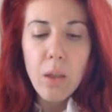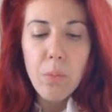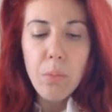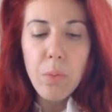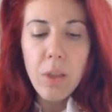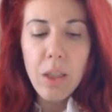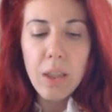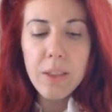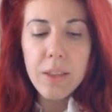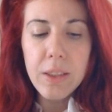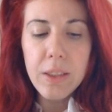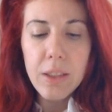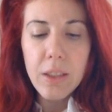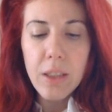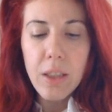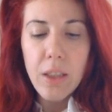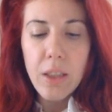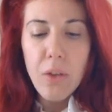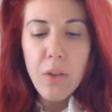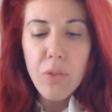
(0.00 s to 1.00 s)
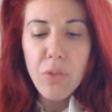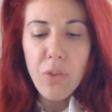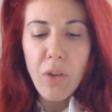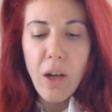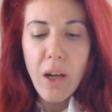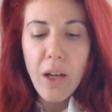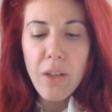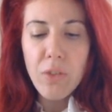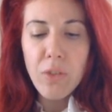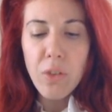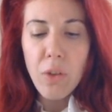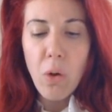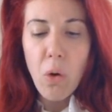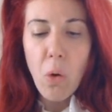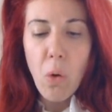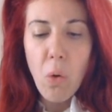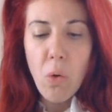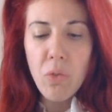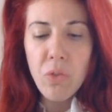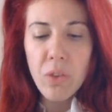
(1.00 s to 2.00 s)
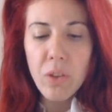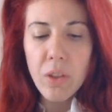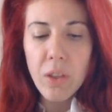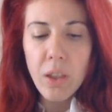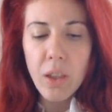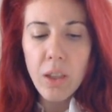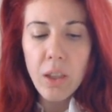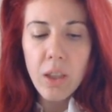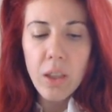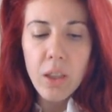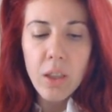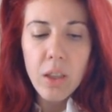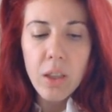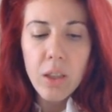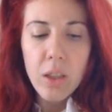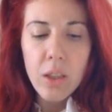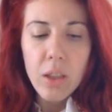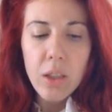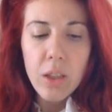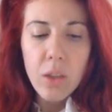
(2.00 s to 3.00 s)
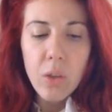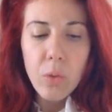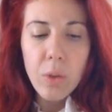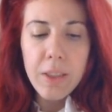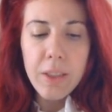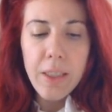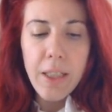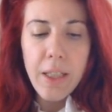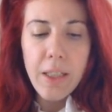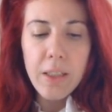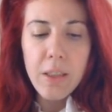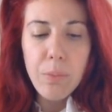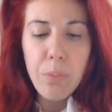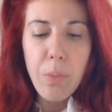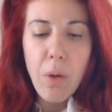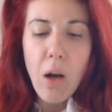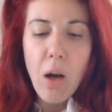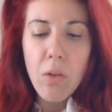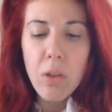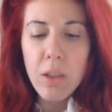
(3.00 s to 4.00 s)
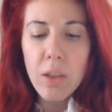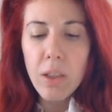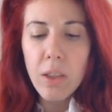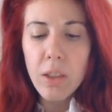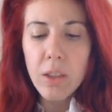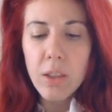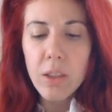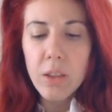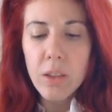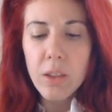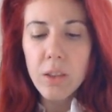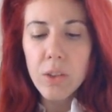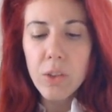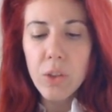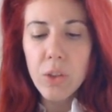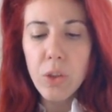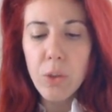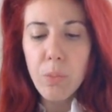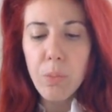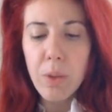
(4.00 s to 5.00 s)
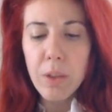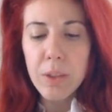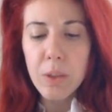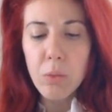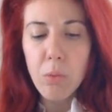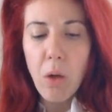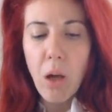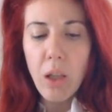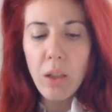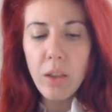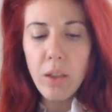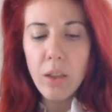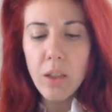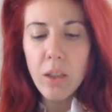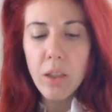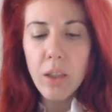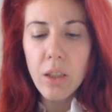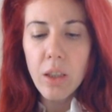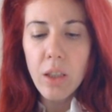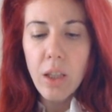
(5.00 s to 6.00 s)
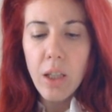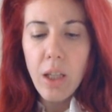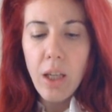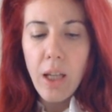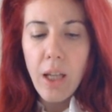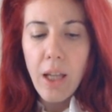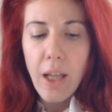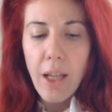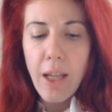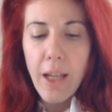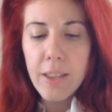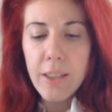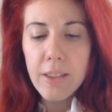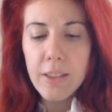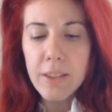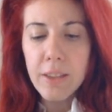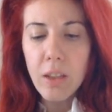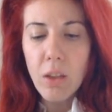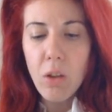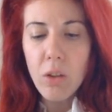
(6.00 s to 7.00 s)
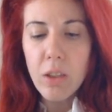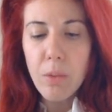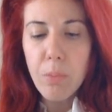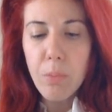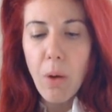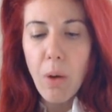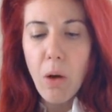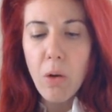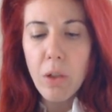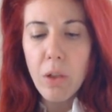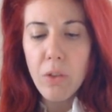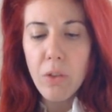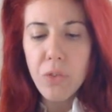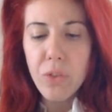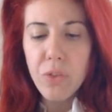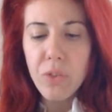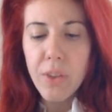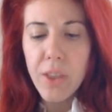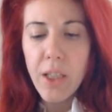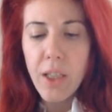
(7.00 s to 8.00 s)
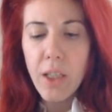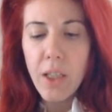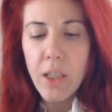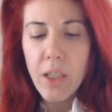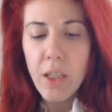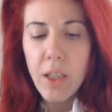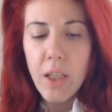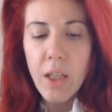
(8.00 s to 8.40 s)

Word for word: plus five over, we take the power, two plus one, x on the power of three.